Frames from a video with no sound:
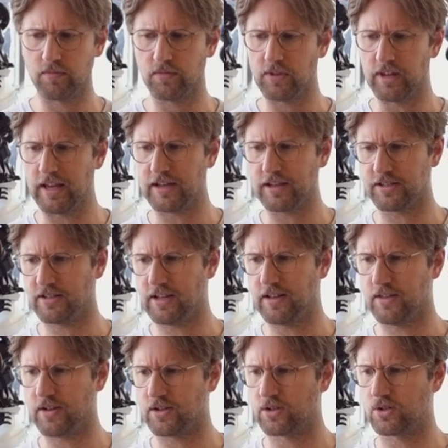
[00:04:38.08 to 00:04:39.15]
Like I said,
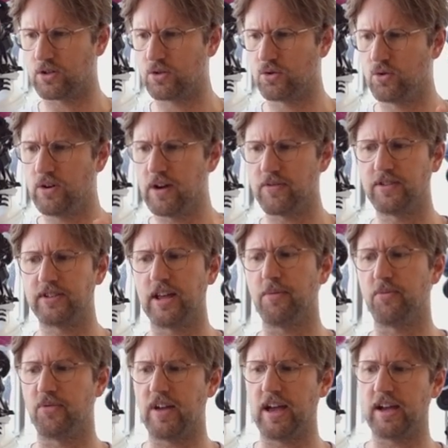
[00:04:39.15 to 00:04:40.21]
there's two different
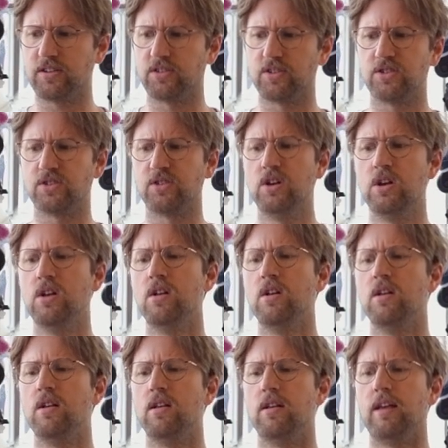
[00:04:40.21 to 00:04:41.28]
type of axles,
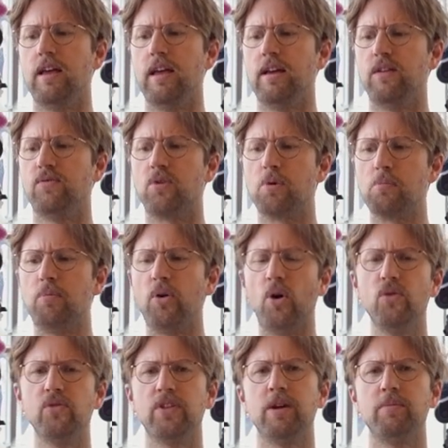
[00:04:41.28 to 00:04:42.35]
and for
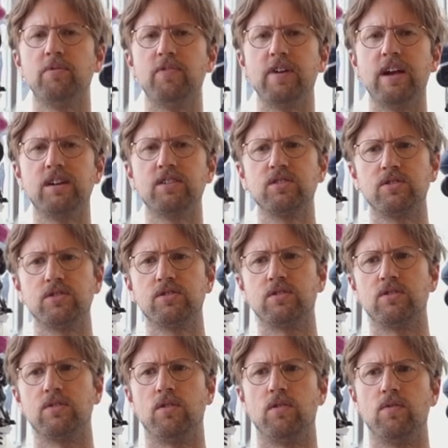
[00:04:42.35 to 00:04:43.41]
both type of axles,
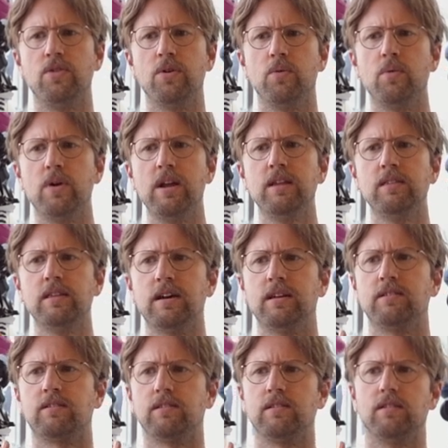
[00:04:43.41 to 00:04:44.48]
the way
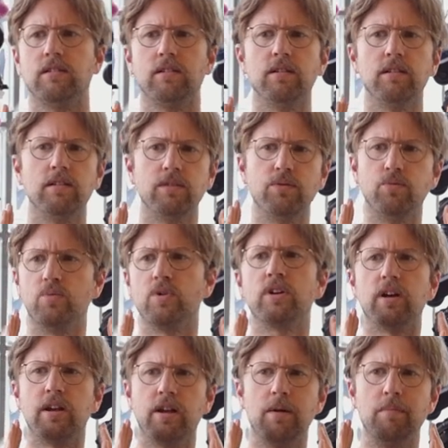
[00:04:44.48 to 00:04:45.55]
that we're
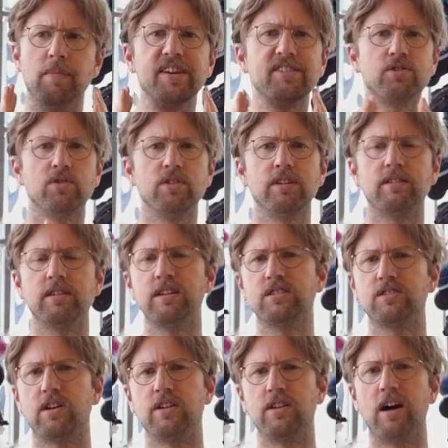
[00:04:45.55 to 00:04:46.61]
gonna measure it
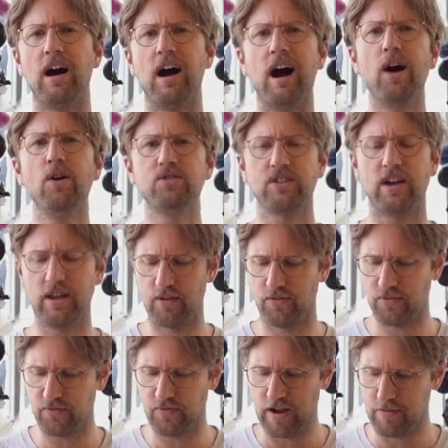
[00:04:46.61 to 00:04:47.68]
is on the outside of
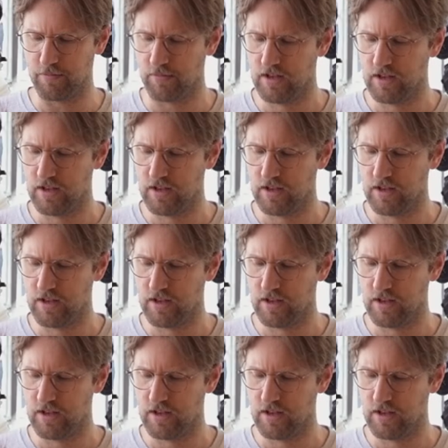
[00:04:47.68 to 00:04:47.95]
the frame.